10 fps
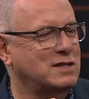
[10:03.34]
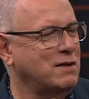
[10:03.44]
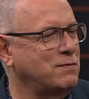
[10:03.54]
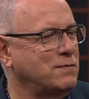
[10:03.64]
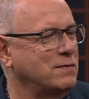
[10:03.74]

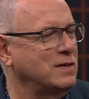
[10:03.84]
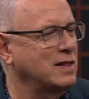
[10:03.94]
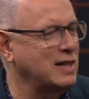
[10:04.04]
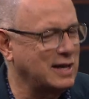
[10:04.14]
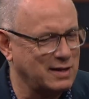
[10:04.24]
stuff
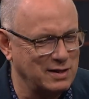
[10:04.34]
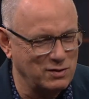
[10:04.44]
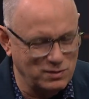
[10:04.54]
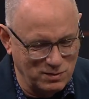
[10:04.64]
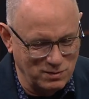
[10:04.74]
uh, like
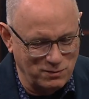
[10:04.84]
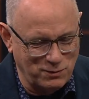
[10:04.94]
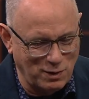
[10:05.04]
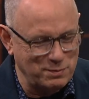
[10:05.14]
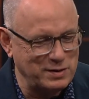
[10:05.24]

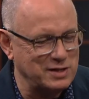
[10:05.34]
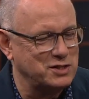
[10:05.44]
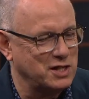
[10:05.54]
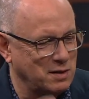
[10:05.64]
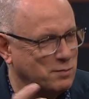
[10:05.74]

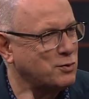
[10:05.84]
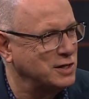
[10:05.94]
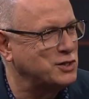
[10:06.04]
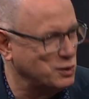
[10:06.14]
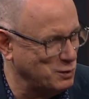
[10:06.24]
verbiage that a
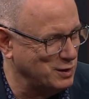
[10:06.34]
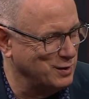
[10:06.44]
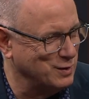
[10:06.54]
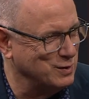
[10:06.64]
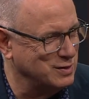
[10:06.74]
preacher would
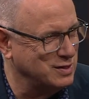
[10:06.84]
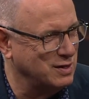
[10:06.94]
use, right.